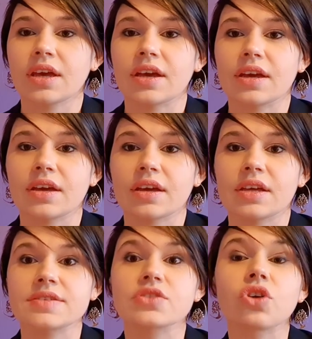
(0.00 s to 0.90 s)
uh,
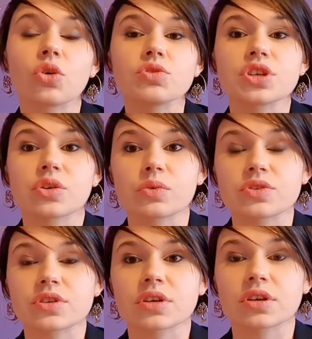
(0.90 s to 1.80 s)
it's a coaching
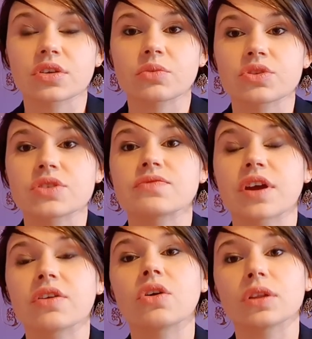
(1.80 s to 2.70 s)
which uh, which is
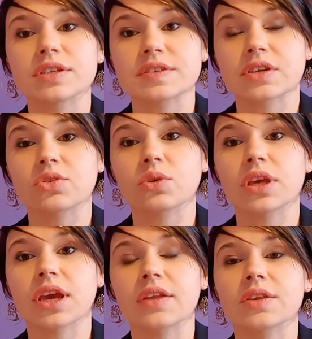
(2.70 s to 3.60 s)
very holistic,
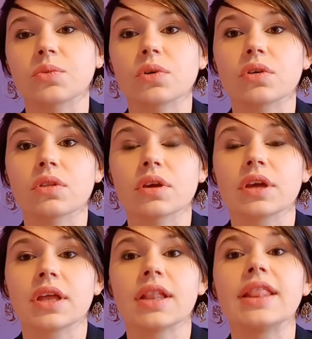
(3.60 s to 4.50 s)
looking at the whole
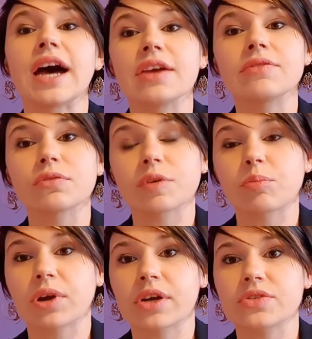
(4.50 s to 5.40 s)
life of a
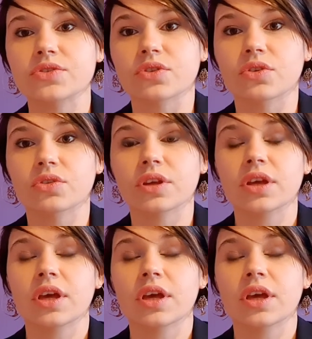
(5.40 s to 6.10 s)
person,